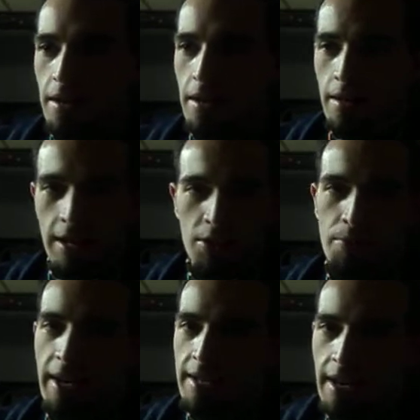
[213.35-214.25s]

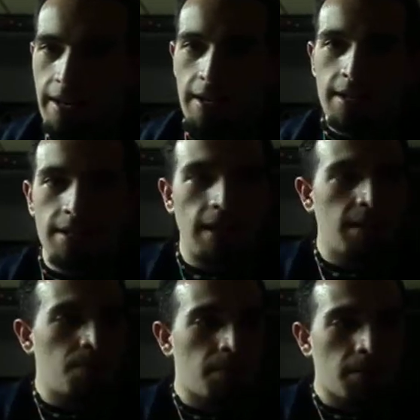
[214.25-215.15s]
electromagnetic, it's
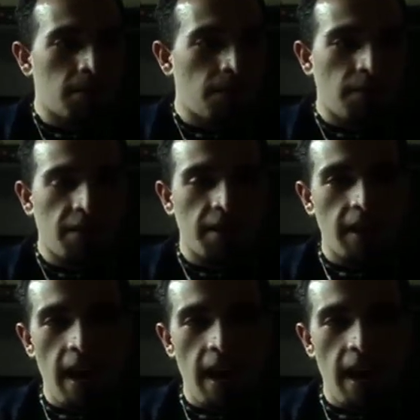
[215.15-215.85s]
not specifically